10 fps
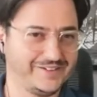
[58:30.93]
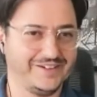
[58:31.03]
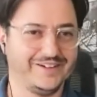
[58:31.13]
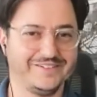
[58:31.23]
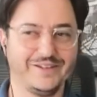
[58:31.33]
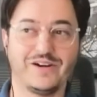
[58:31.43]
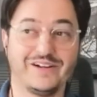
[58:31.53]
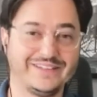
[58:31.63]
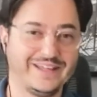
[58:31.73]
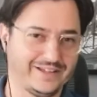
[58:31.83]
Uh, they were
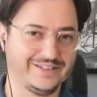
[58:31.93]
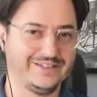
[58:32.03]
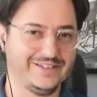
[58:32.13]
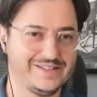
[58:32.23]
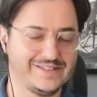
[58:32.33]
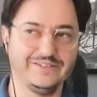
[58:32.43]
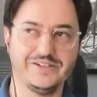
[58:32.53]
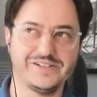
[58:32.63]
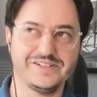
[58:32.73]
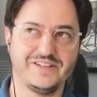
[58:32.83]
attacked at least.
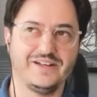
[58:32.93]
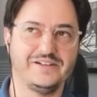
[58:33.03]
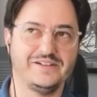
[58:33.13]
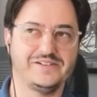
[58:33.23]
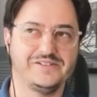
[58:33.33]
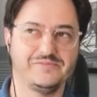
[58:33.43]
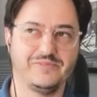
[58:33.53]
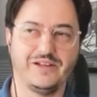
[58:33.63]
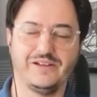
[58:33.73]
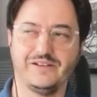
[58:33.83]
There's um,
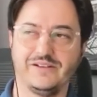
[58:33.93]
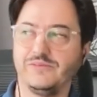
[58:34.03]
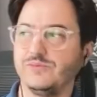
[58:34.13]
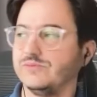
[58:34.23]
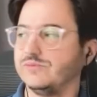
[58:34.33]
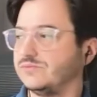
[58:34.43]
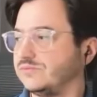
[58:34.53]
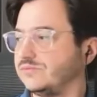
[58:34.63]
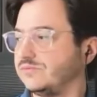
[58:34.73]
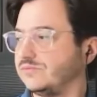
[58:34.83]
um,
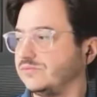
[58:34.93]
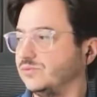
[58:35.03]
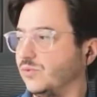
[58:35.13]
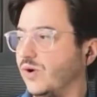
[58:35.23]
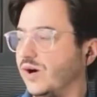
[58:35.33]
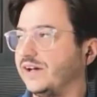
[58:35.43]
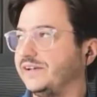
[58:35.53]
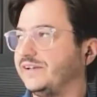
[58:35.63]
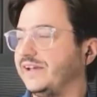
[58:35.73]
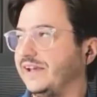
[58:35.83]

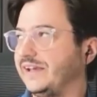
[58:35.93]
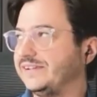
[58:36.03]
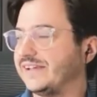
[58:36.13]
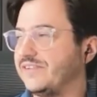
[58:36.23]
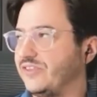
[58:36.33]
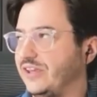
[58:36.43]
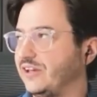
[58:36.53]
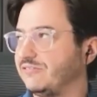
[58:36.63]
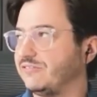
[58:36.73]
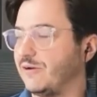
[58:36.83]
one case I think
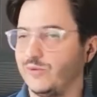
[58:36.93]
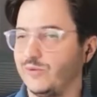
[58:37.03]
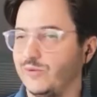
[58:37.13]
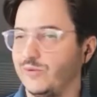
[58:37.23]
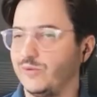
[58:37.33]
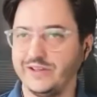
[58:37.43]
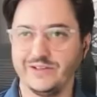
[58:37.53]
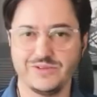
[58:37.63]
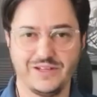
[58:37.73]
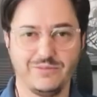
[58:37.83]
of company
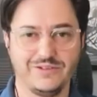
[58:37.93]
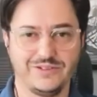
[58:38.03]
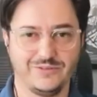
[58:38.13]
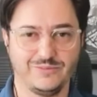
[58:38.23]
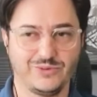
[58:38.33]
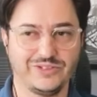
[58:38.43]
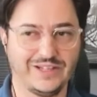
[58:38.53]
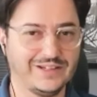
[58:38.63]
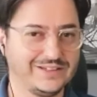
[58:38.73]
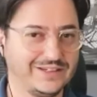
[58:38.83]
that was able to
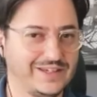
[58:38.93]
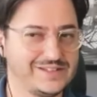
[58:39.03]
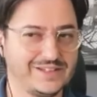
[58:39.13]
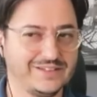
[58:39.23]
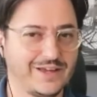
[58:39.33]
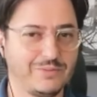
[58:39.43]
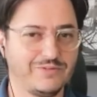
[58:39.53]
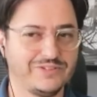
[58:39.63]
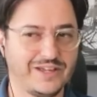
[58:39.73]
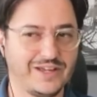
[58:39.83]
protect against that type
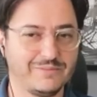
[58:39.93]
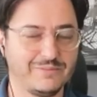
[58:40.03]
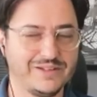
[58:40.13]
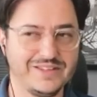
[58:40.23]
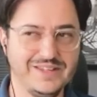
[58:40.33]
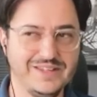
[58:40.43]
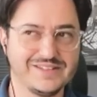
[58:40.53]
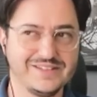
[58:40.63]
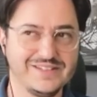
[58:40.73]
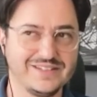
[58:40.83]
of attack. But the thing
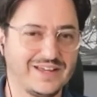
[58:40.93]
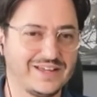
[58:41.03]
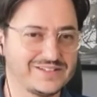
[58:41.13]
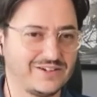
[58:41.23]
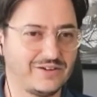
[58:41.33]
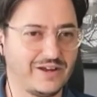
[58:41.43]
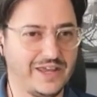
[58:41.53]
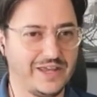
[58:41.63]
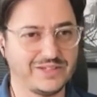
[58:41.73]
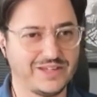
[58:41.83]
is, these attacks are
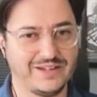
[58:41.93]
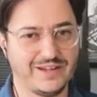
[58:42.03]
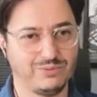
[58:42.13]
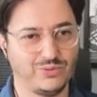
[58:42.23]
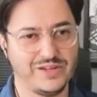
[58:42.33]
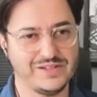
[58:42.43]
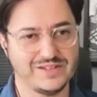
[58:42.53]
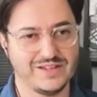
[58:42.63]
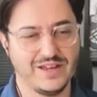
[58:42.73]
aimed at employees.